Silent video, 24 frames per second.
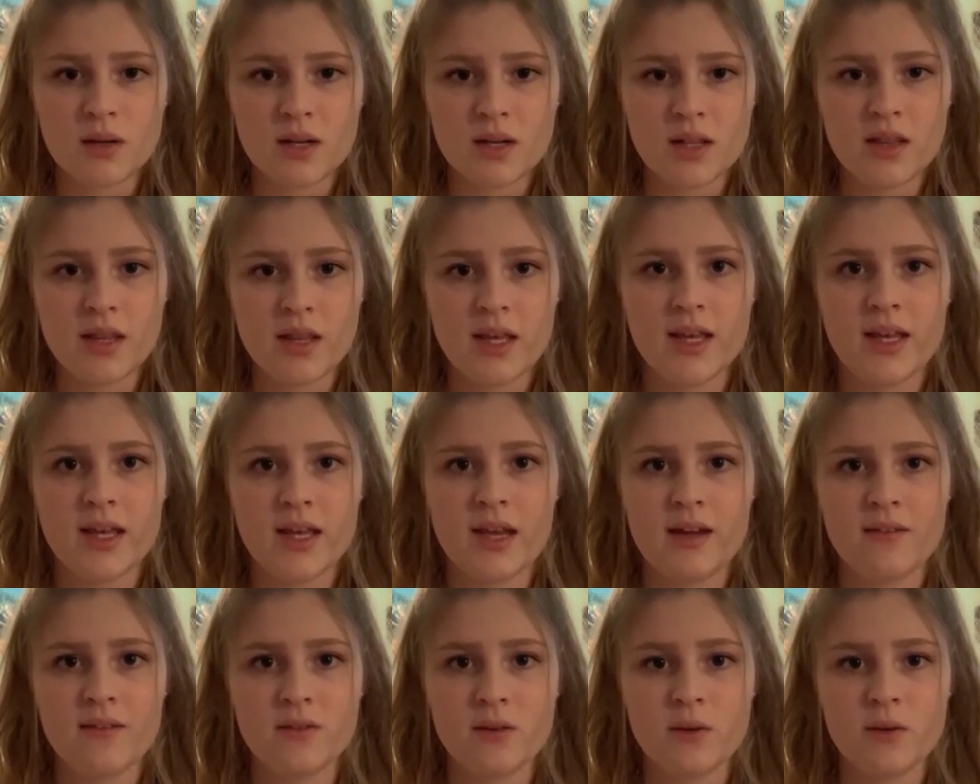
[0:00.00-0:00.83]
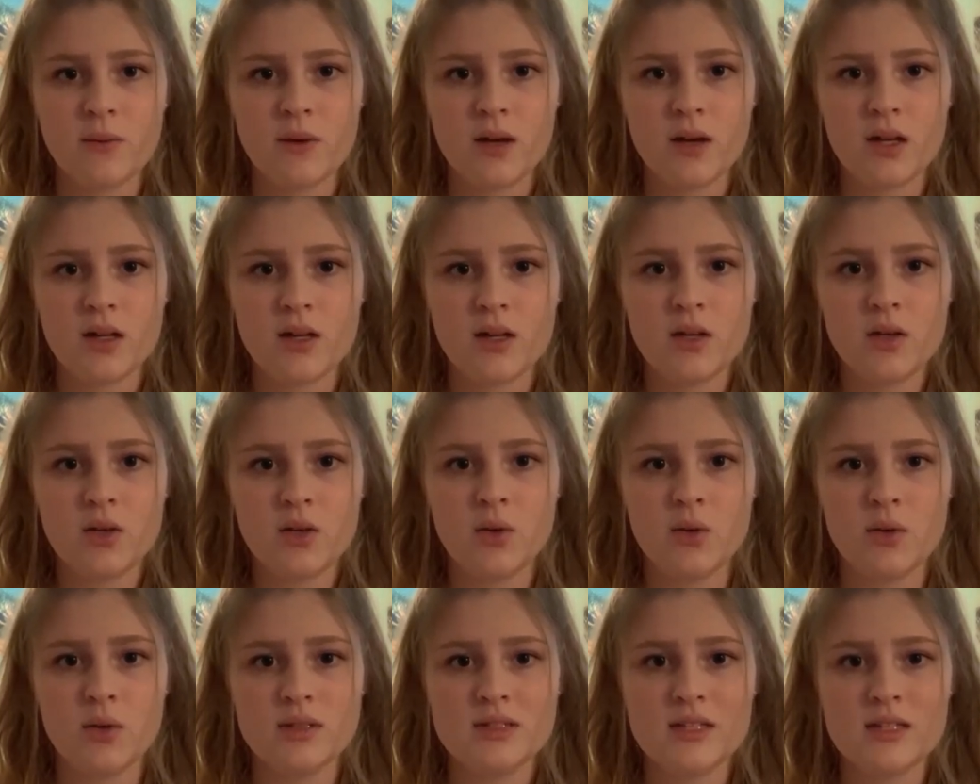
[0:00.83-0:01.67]
want to thank everyone
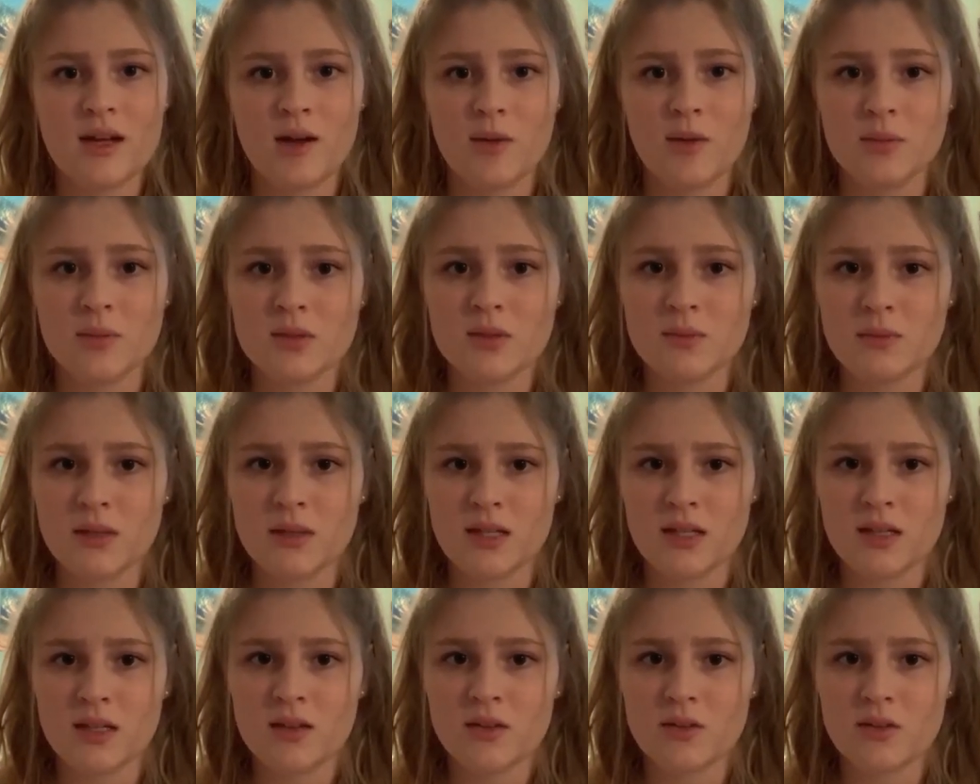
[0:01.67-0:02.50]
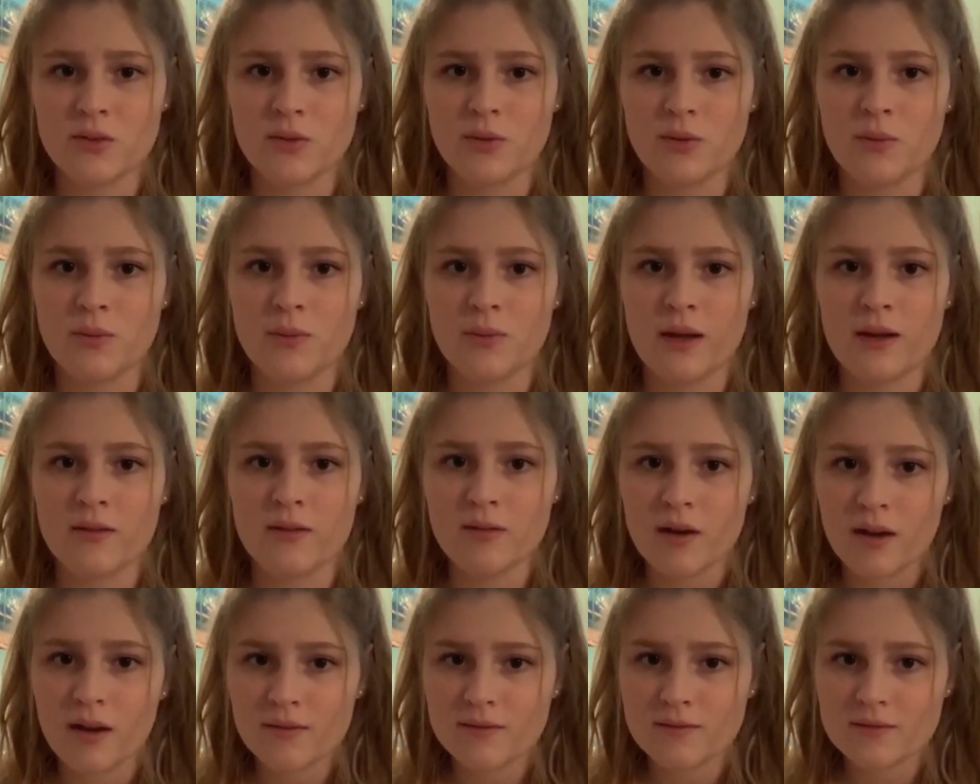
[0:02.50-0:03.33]
who has helped me through my
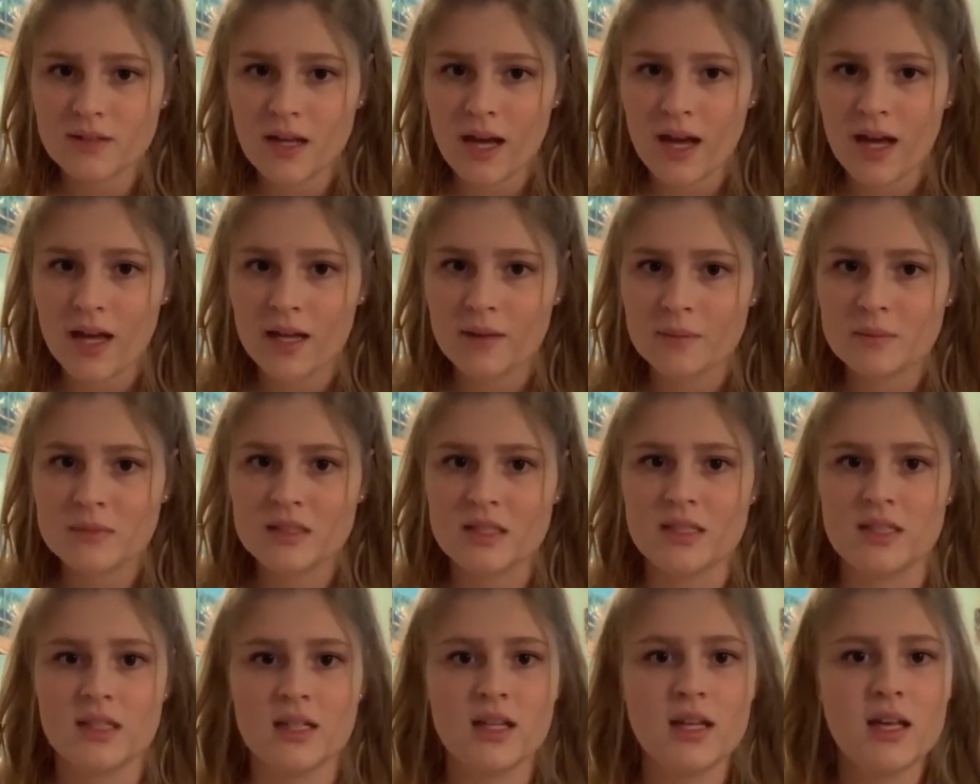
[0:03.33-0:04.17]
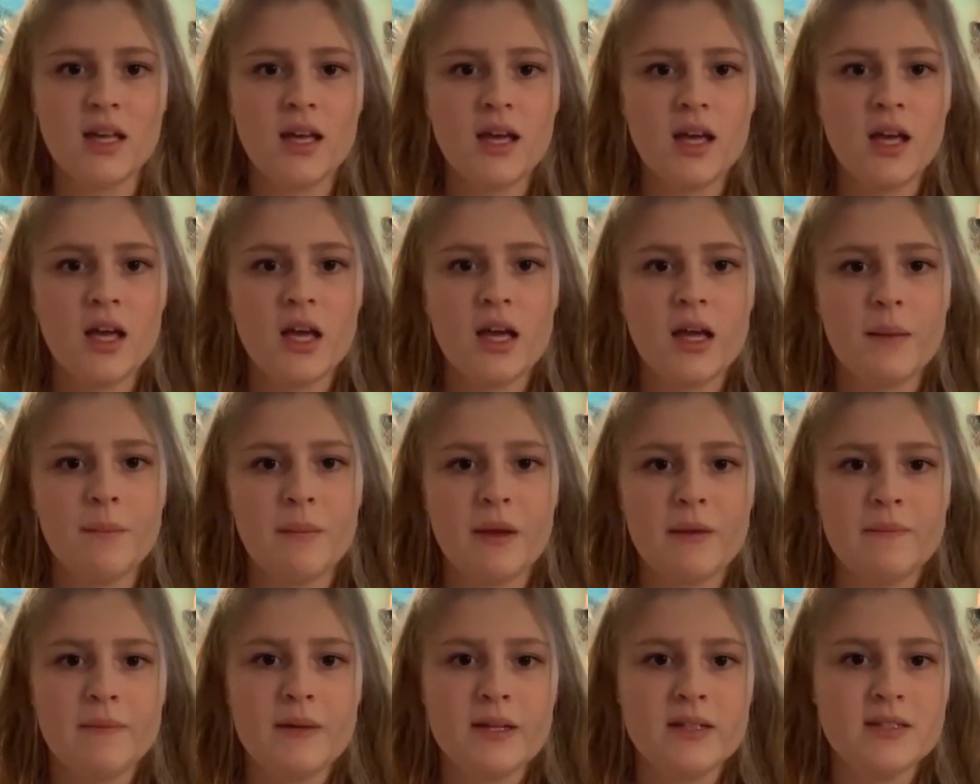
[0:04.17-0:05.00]
rough times and
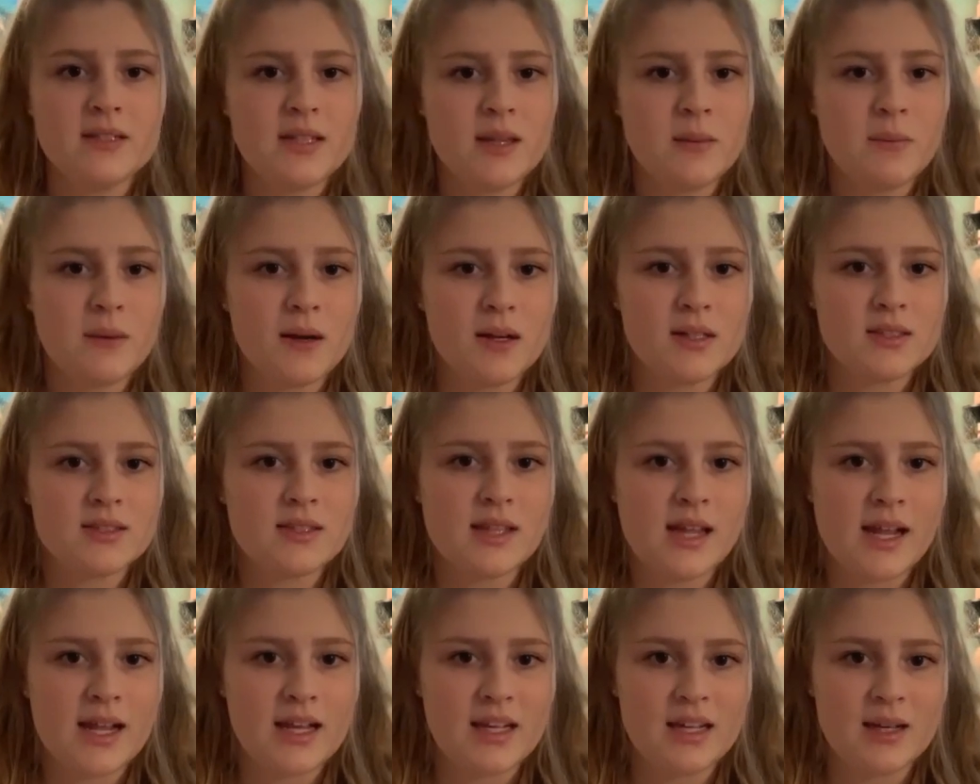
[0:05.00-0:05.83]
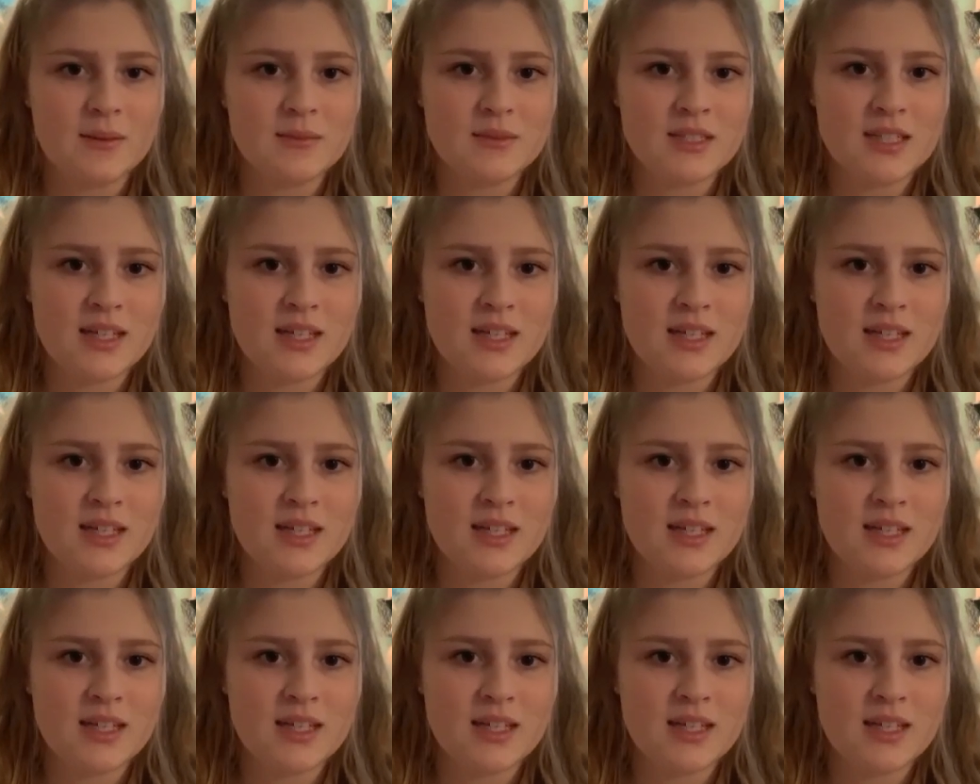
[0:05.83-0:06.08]
made me into the person I am